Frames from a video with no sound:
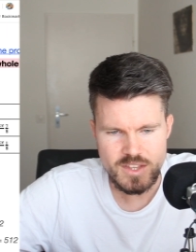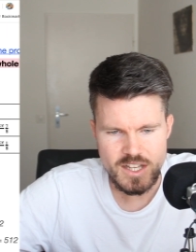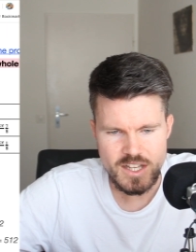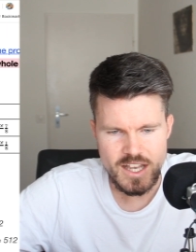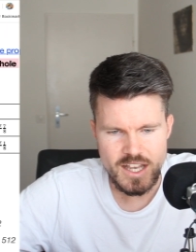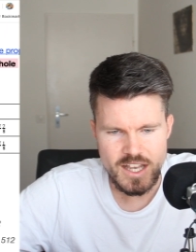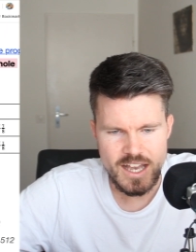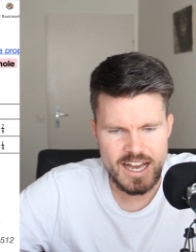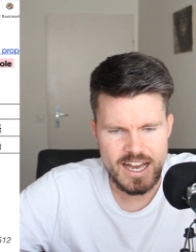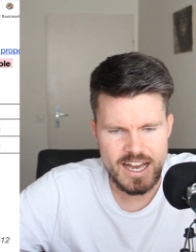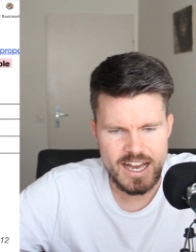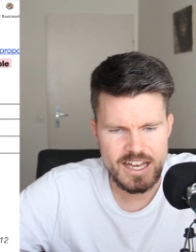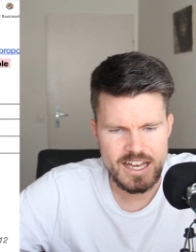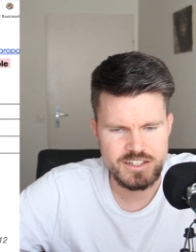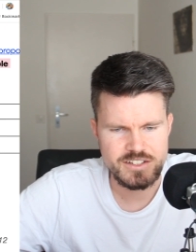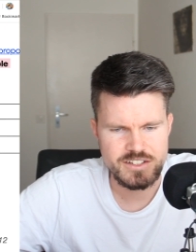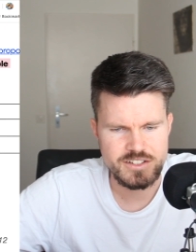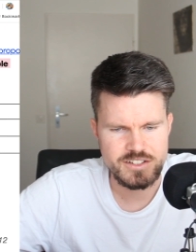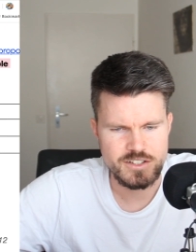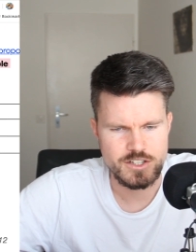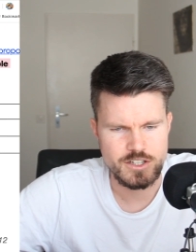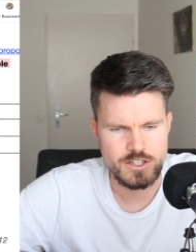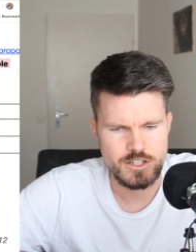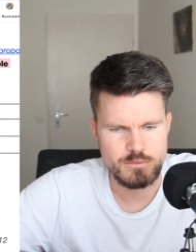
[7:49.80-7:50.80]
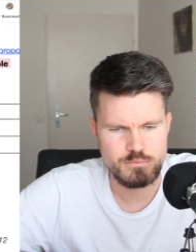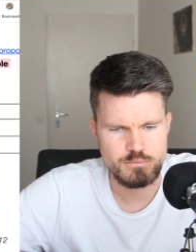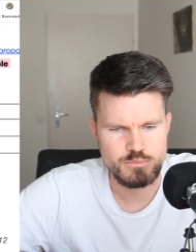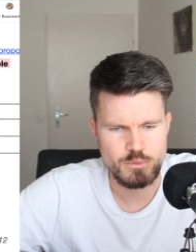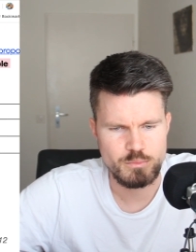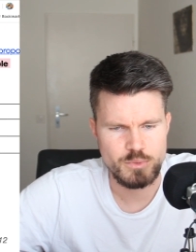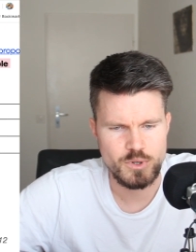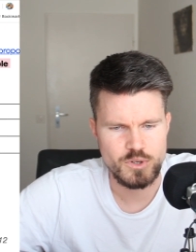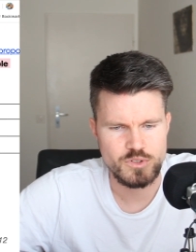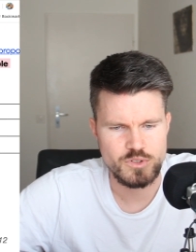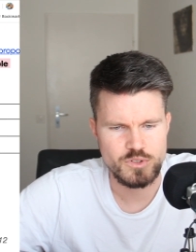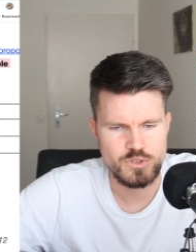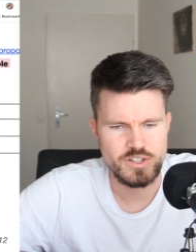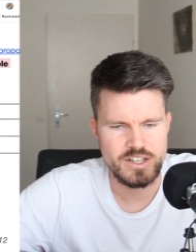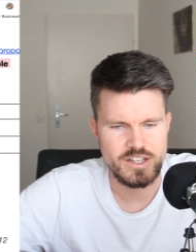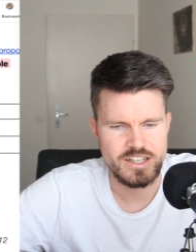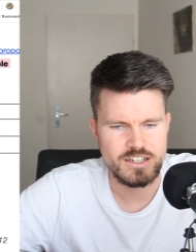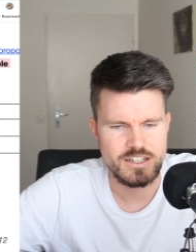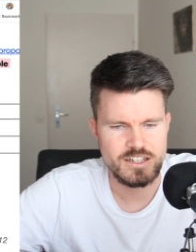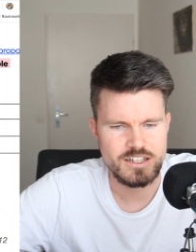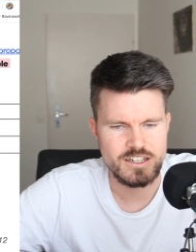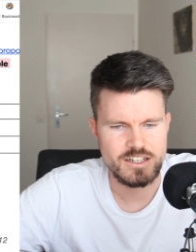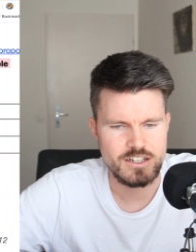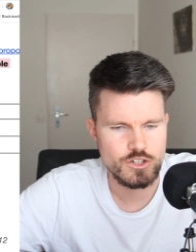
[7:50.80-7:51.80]
and the proposer
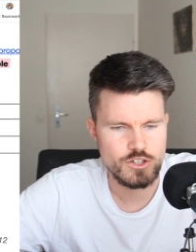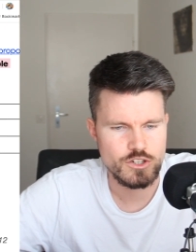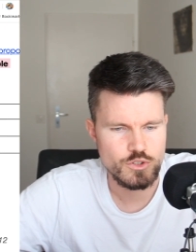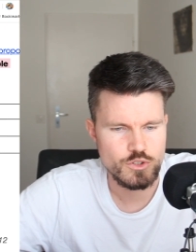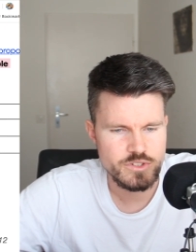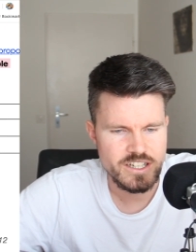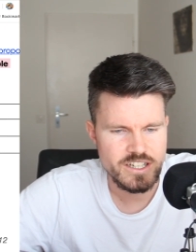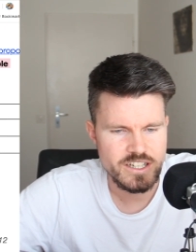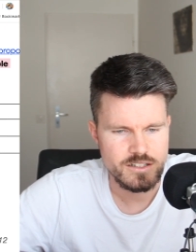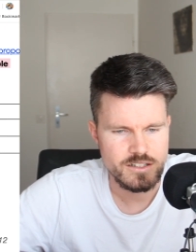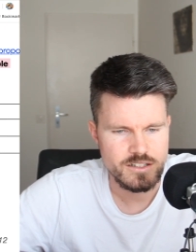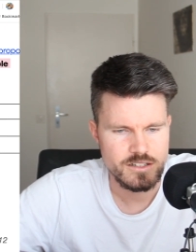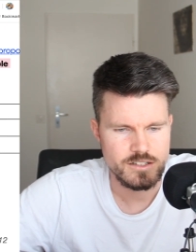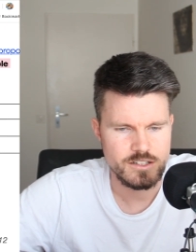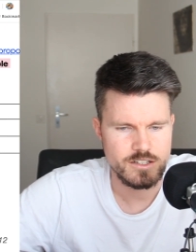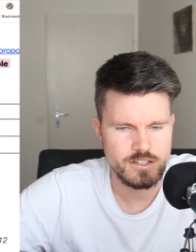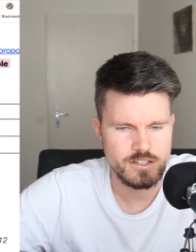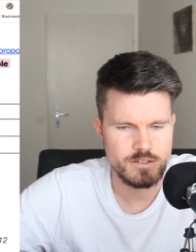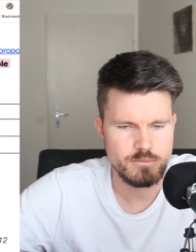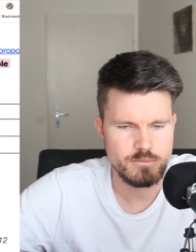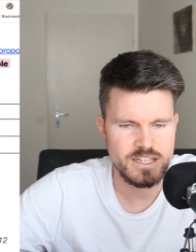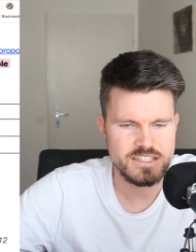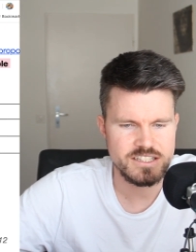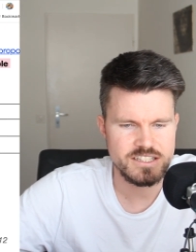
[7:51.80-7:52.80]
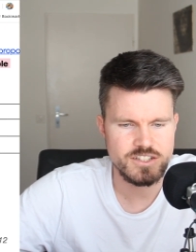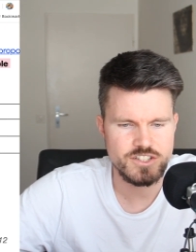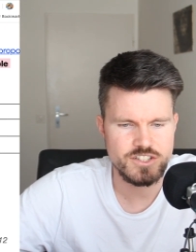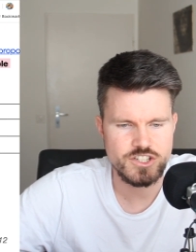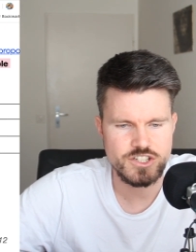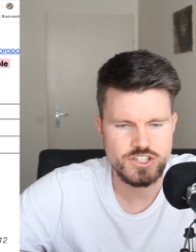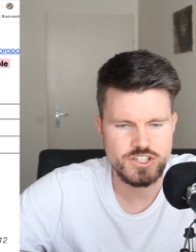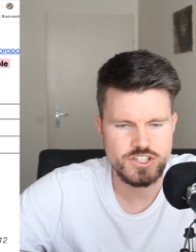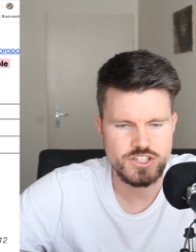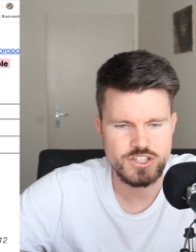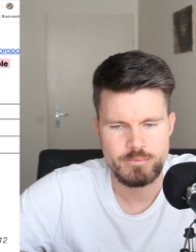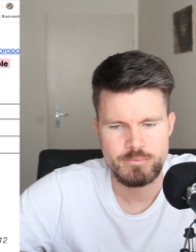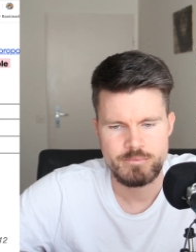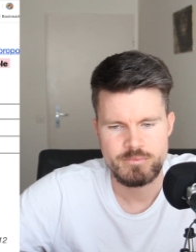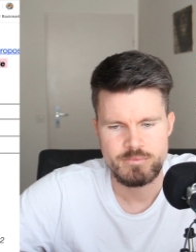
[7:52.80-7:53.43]
including the message